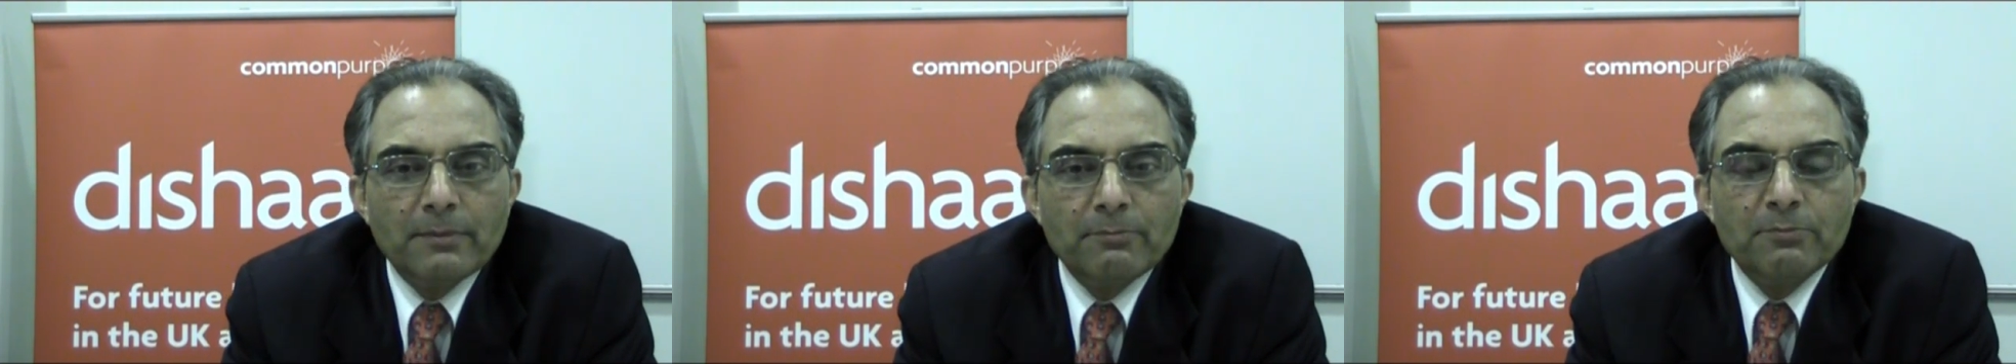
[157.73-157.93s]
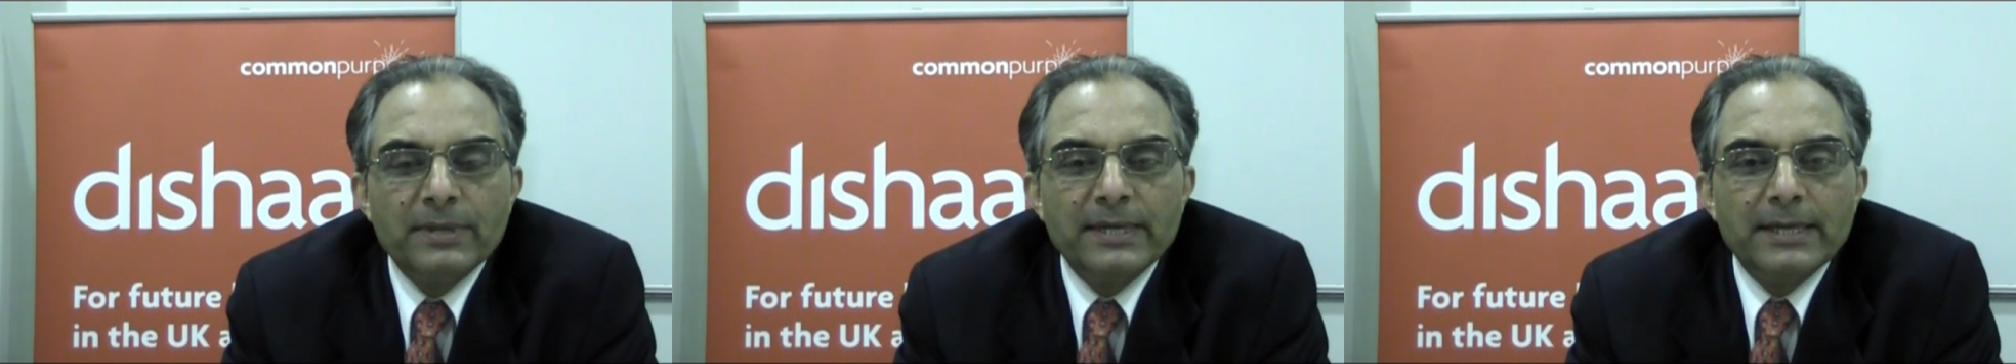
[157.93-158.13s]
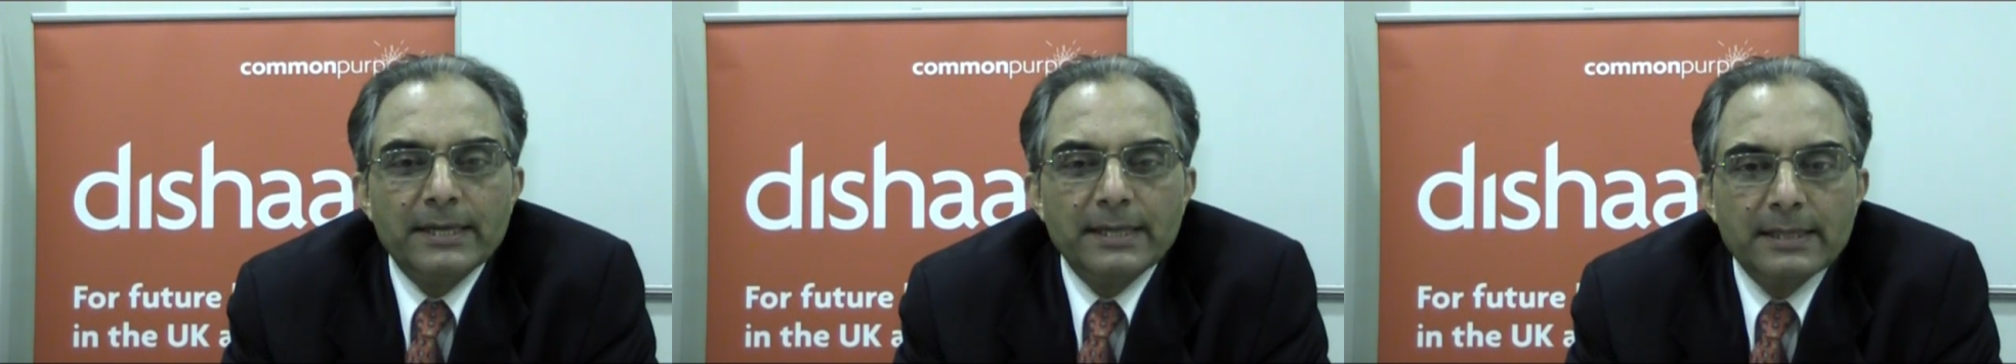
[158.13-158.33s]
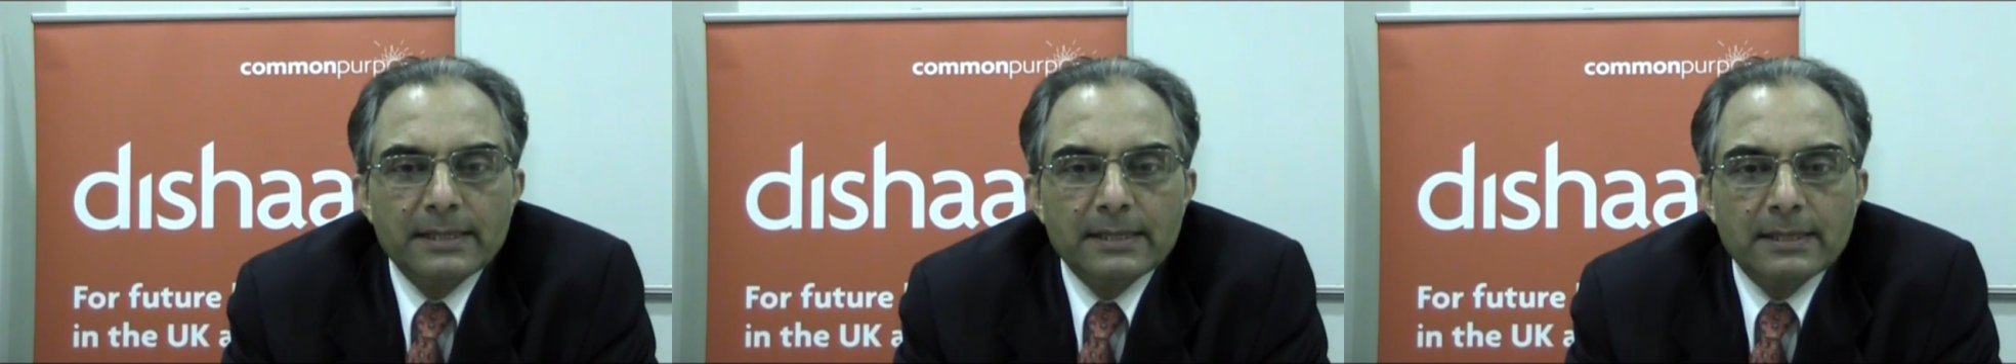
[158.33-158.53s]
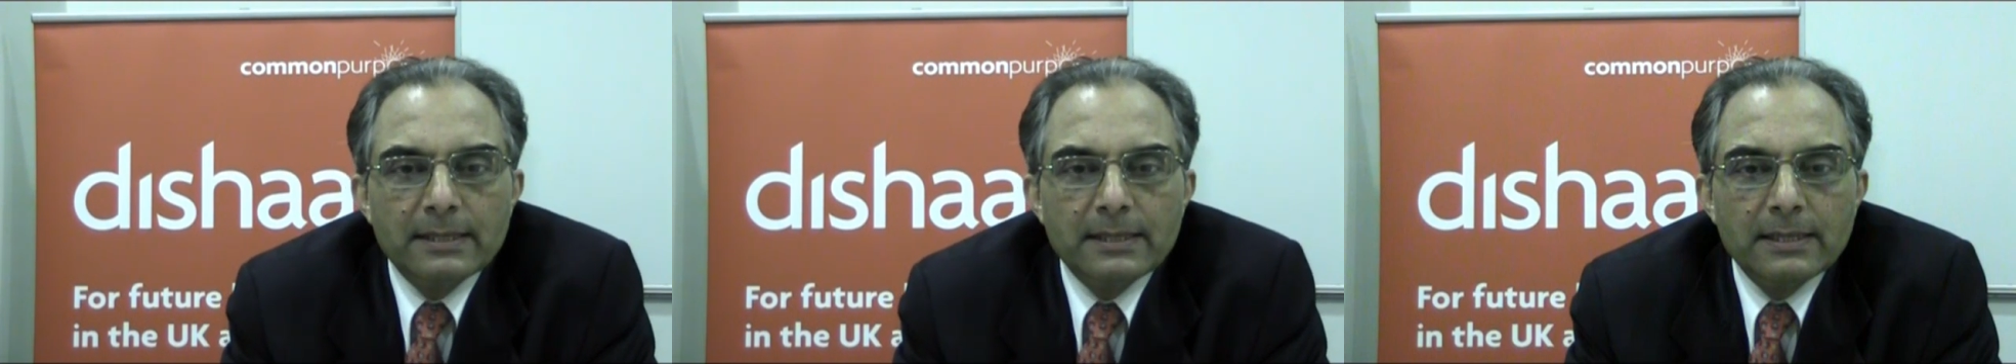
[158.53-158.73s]
bring
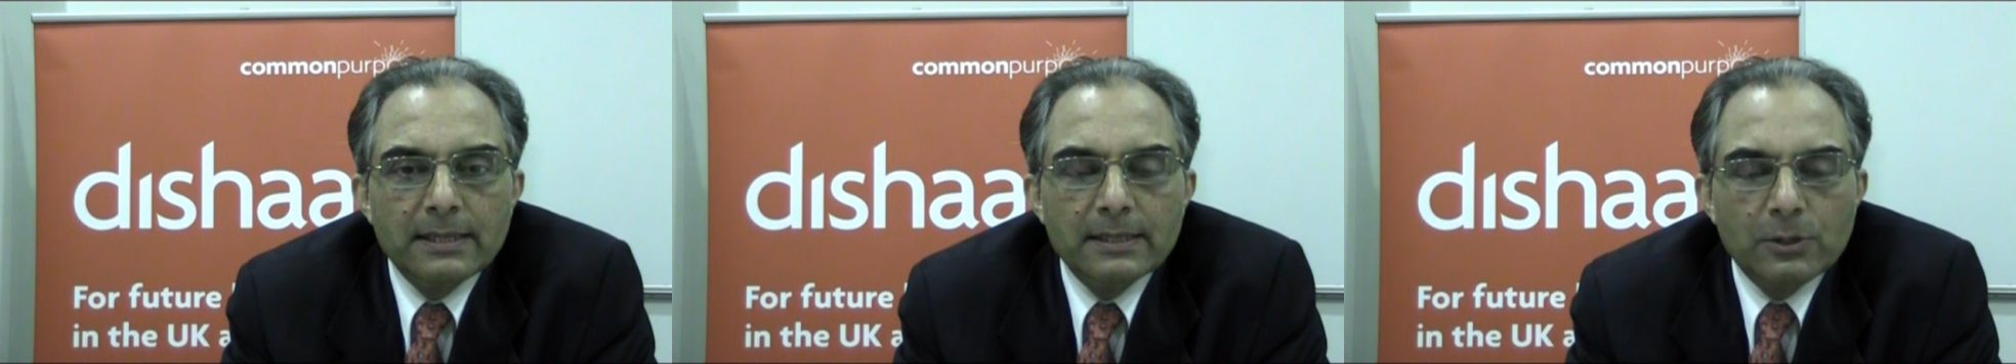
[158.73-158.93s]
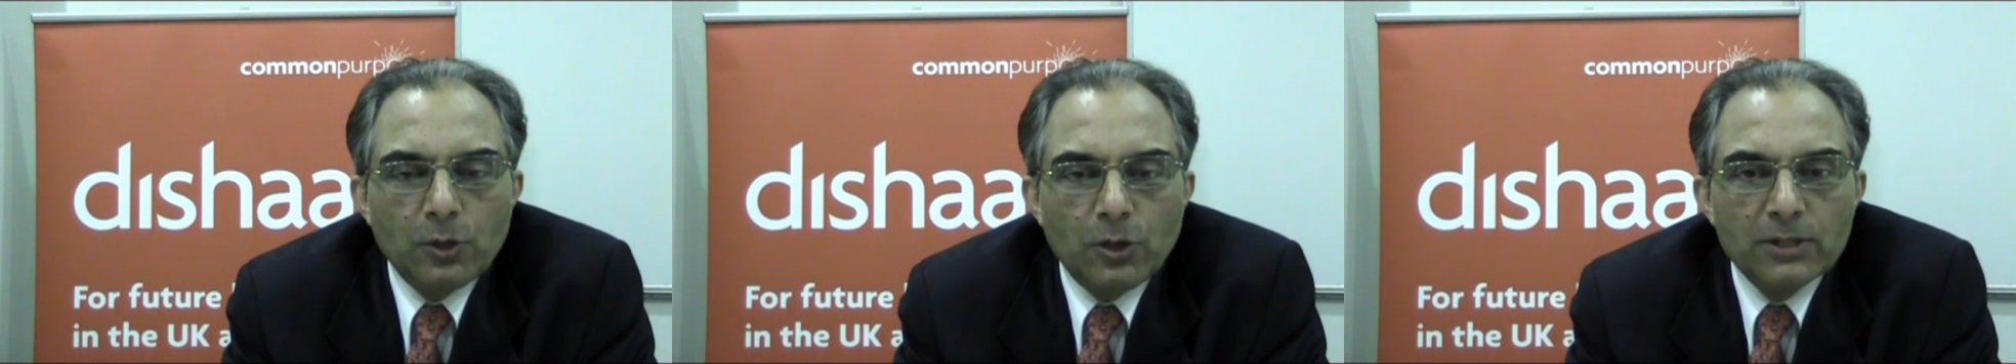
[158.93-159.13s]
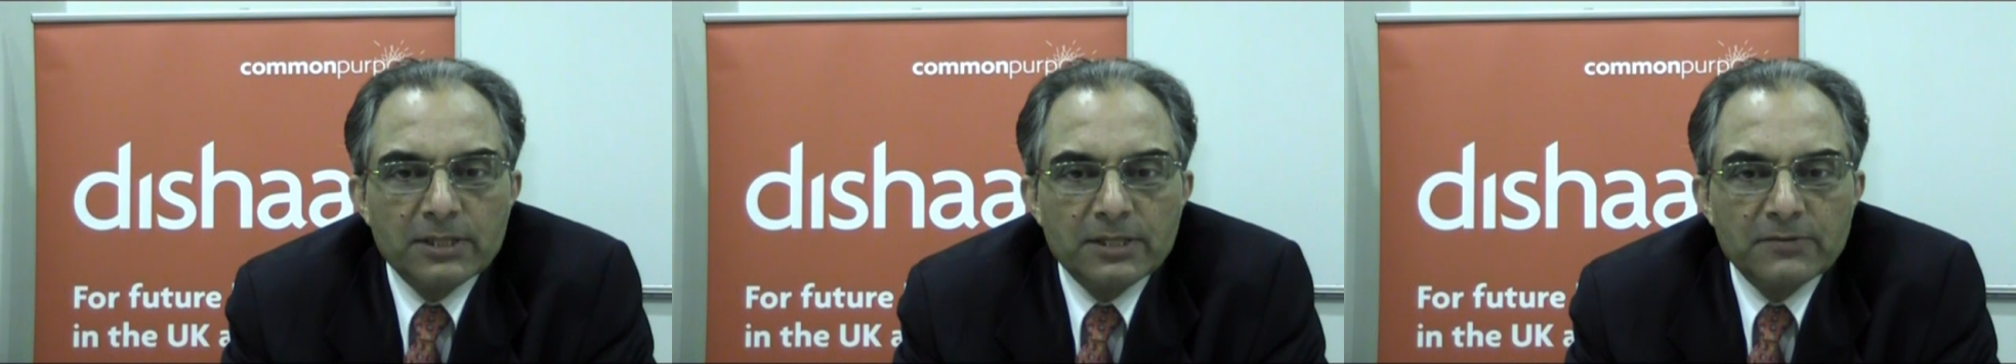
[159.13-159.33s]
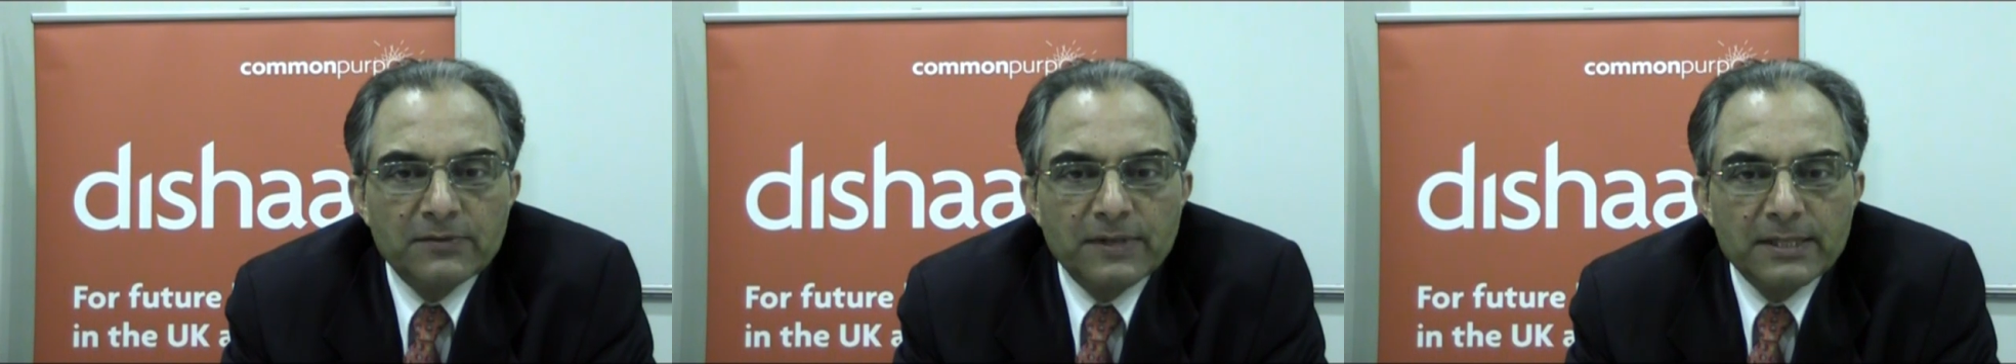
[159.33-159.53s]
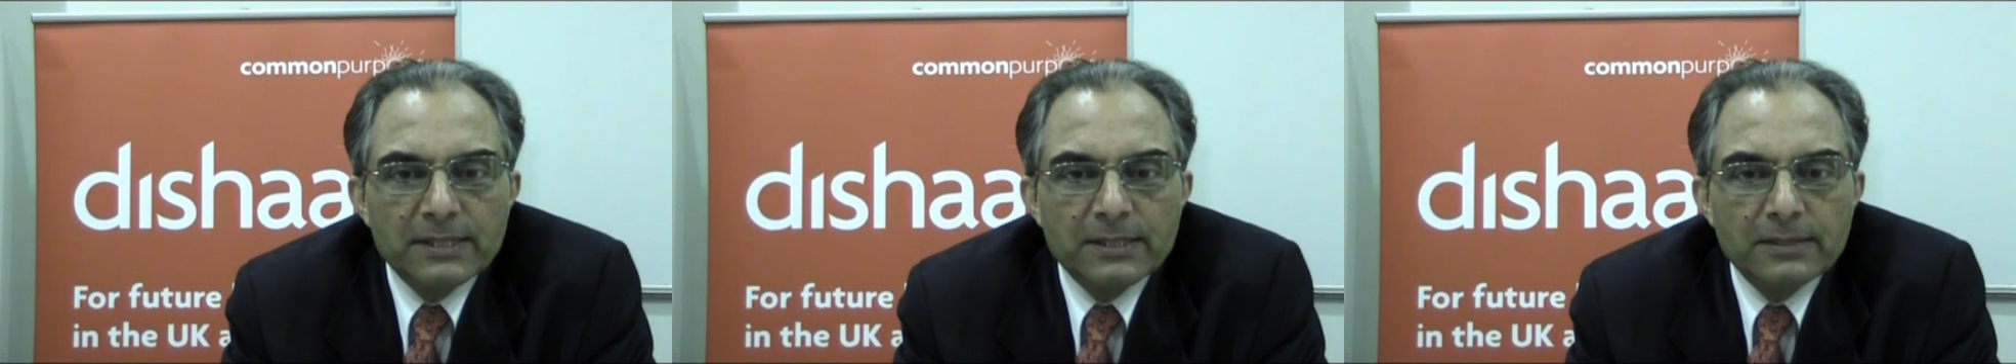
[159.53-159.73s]
in a
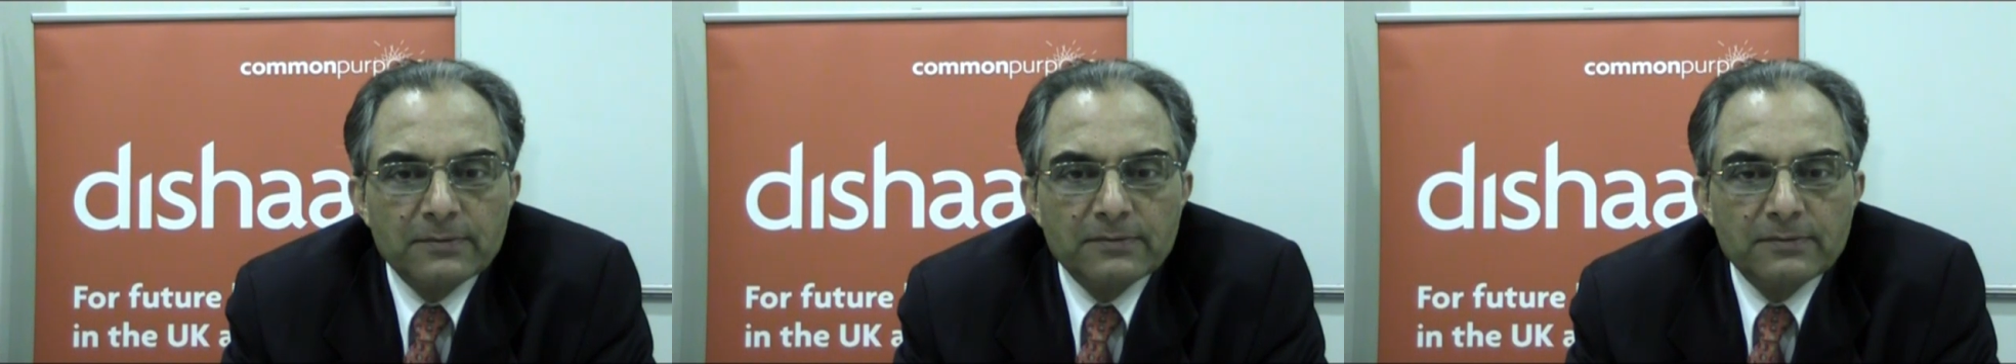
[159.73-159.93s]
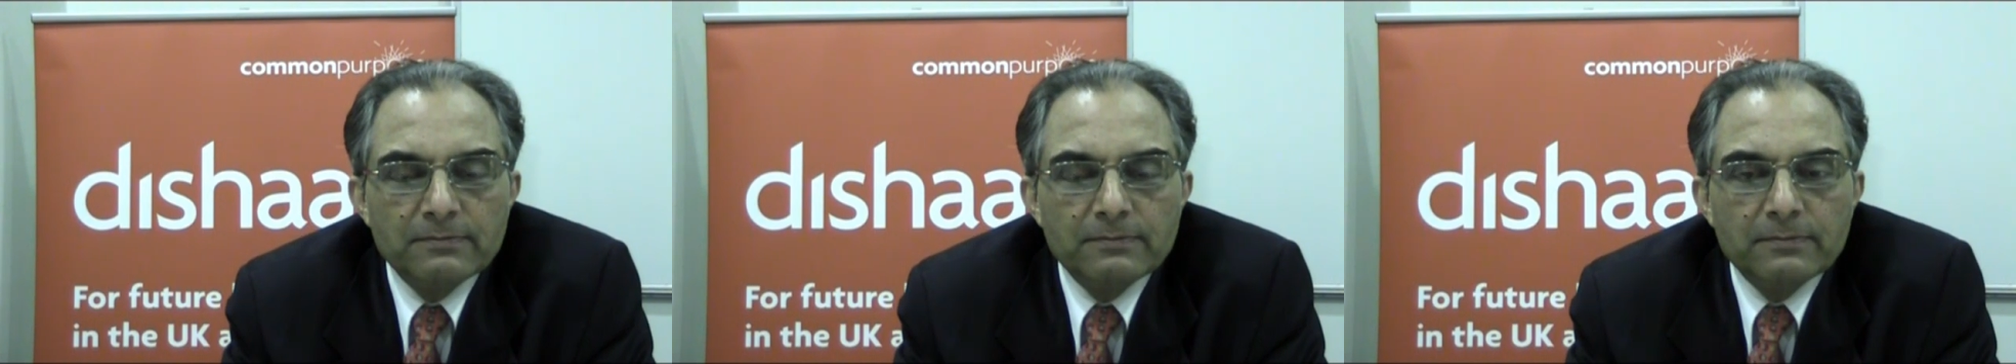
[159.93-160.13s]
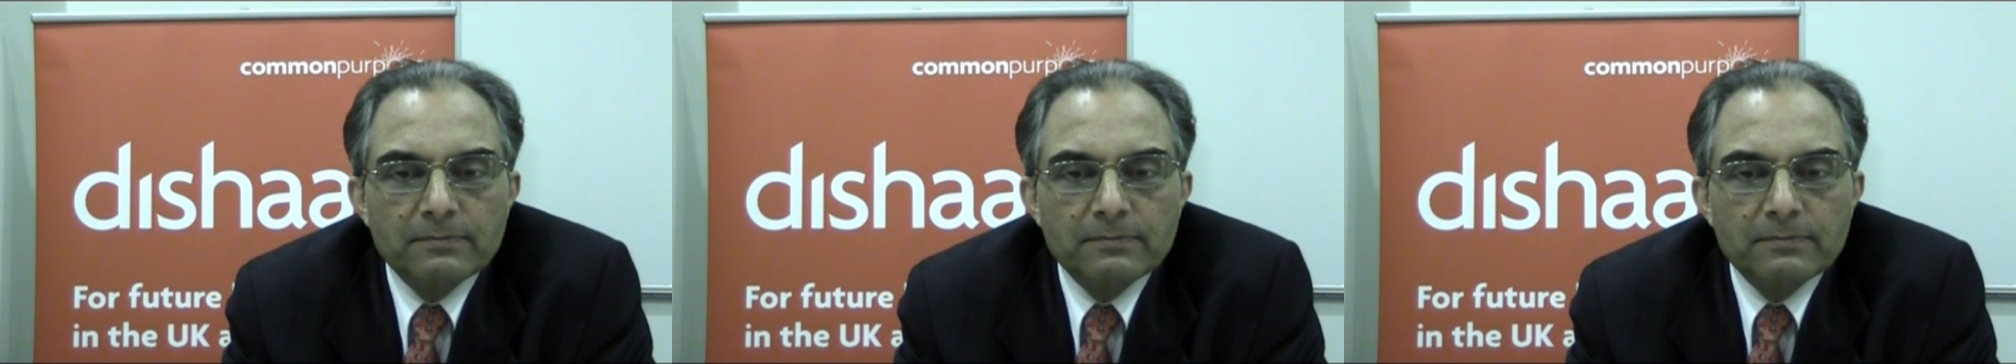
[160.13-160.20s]
cost-effective